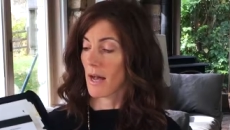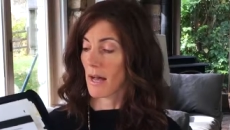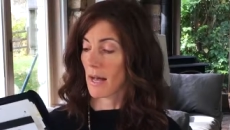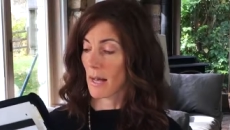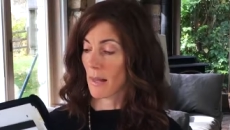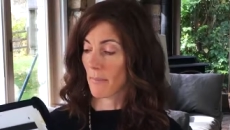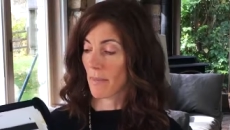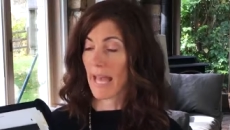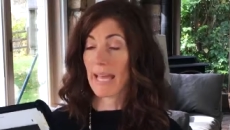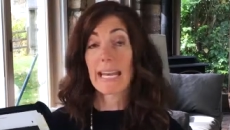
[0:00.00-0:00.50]

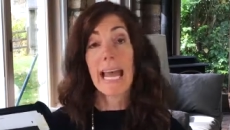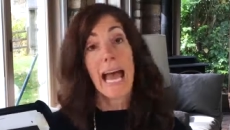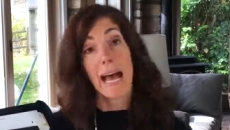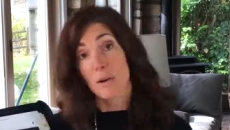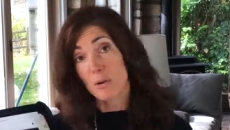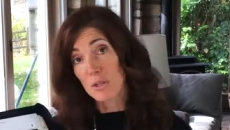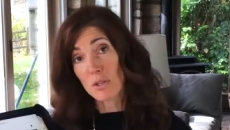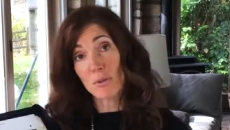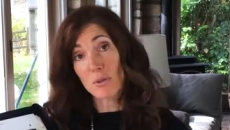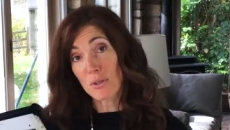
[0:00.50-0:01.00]
And
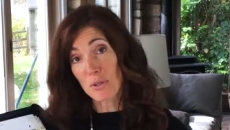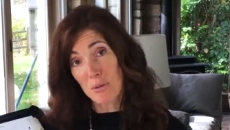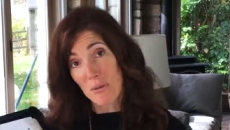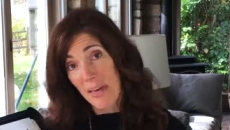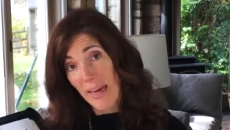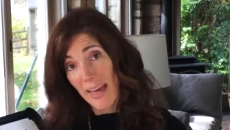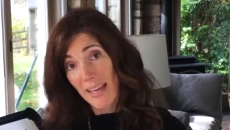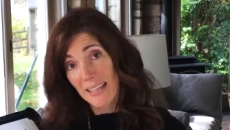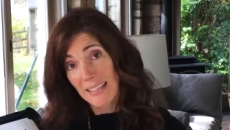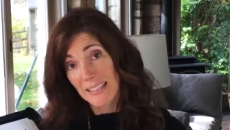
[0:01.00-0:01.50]
how do you do
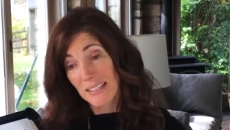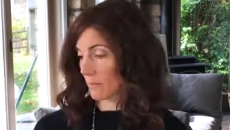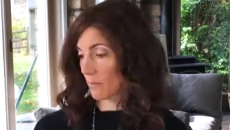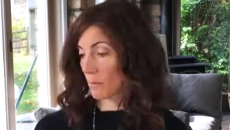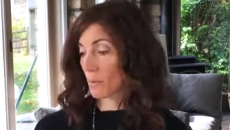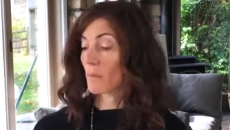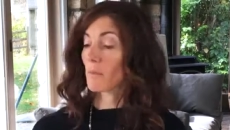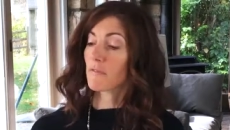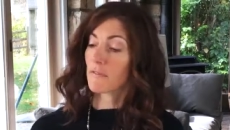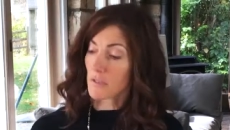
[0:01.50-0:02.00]
that?
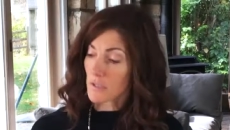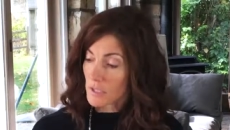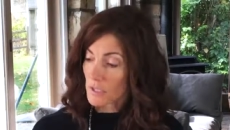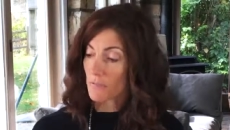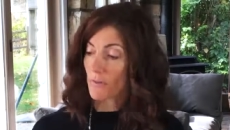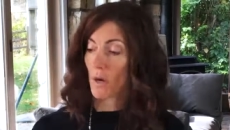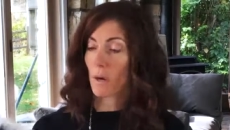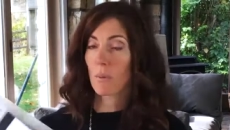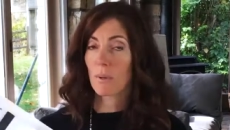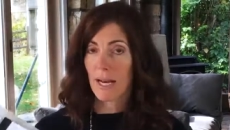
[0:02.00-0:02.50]
Well, first
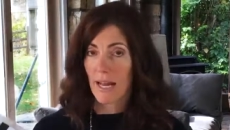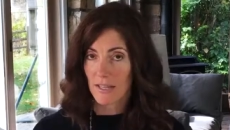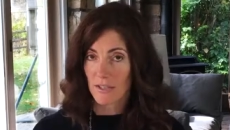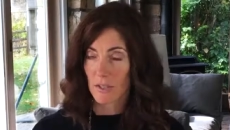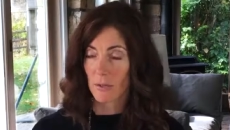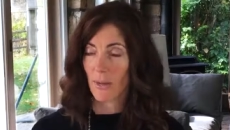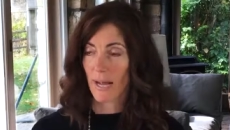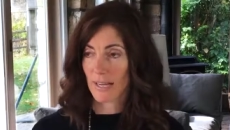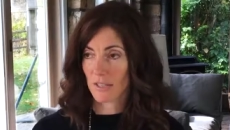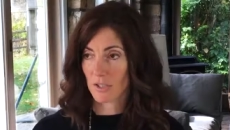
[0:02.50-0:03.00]
of all, what I
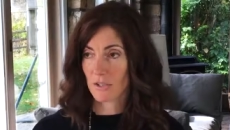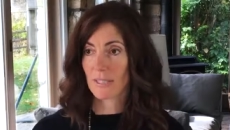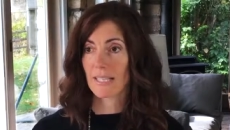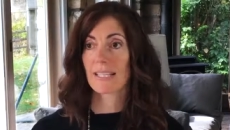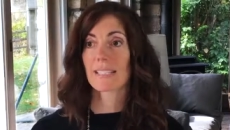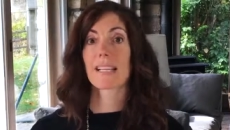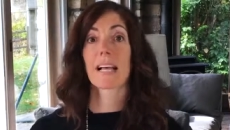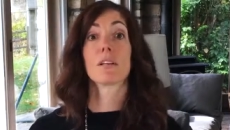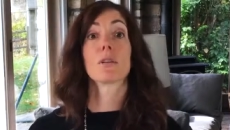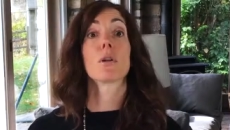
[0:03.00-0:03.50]
do
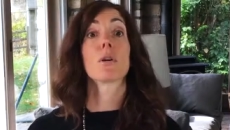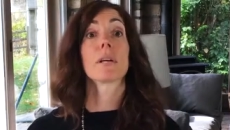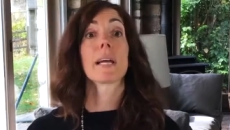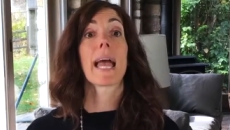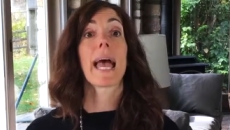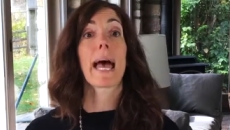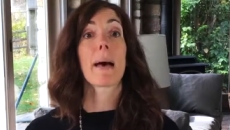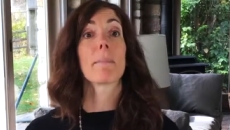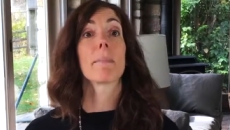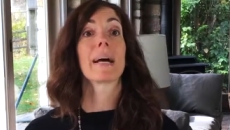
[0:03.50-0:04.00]
actually is I
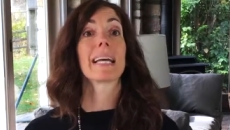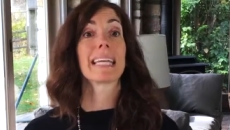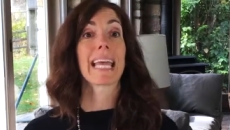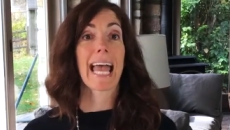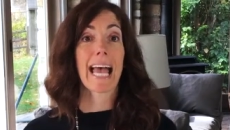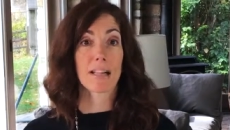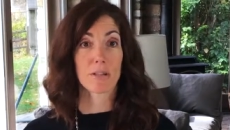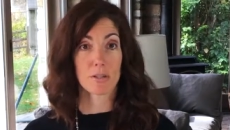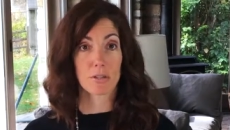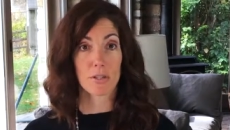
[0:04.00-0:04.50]
look at my
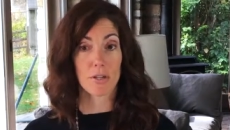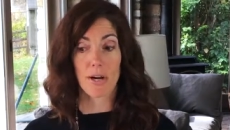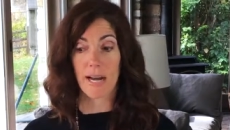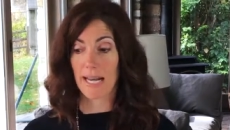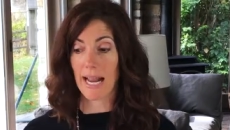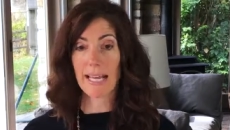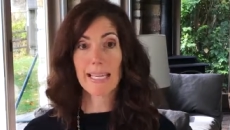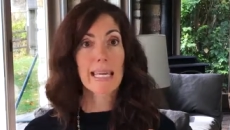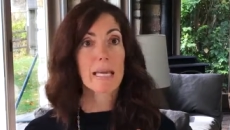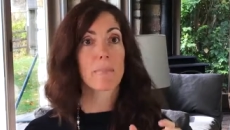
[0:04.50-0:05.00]
calendar,
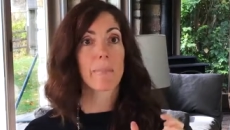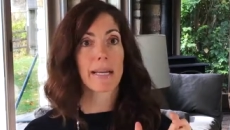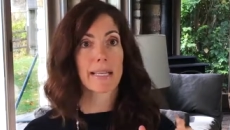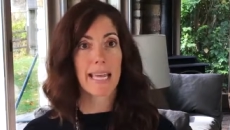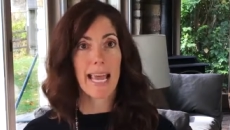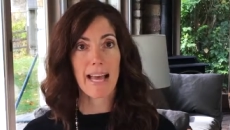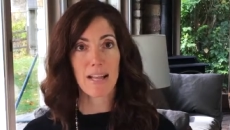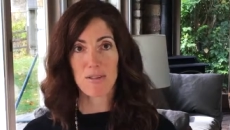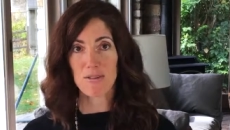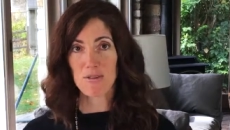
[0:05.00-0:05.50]
and I keep my
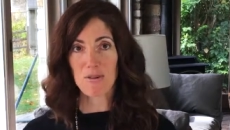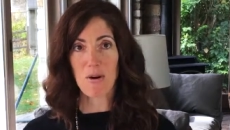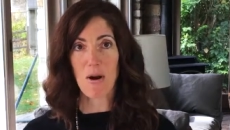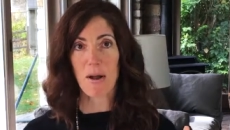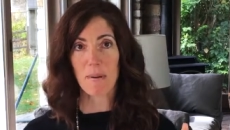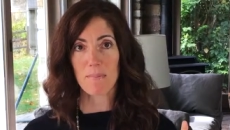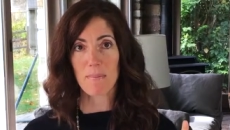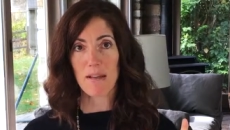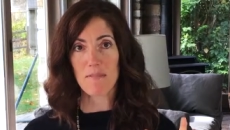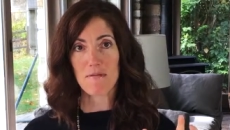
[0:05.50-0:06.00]
calendar
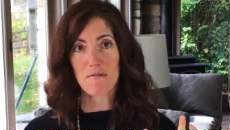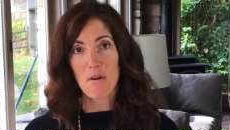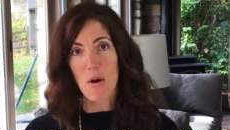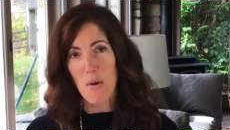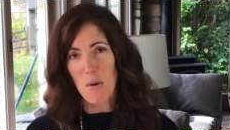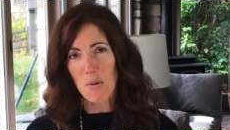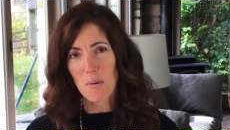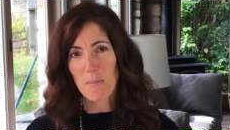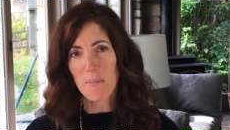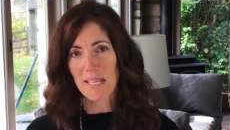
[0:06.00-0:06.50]
on my
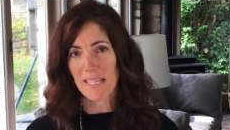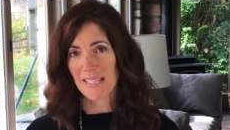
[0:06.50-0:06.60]
phone